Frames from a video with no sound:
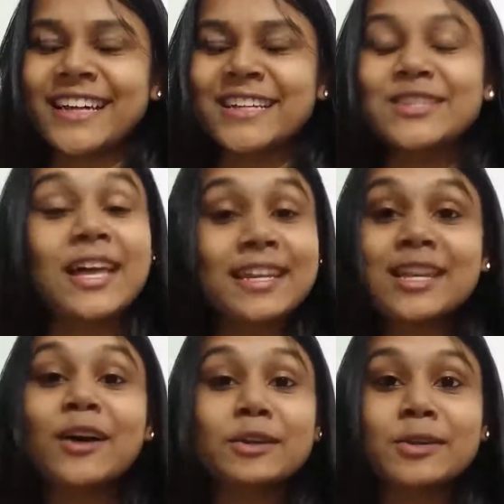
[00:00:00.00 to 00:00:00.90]
So that is
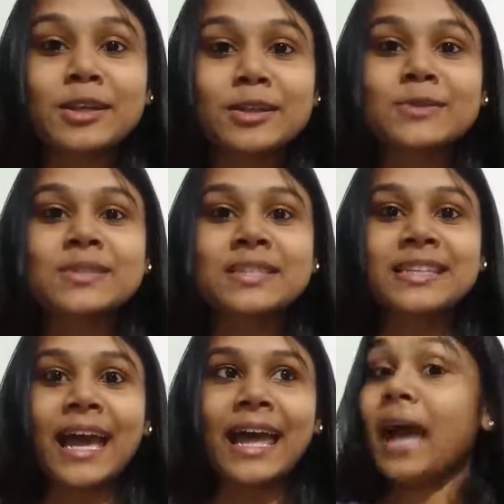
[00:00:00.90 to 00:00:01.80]
how you can use it.
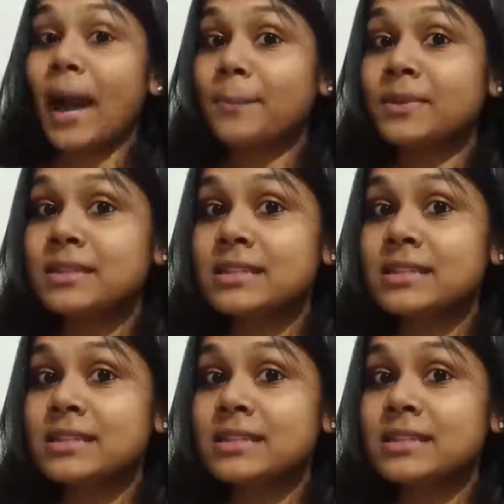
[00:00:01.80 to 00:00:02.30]
And what happens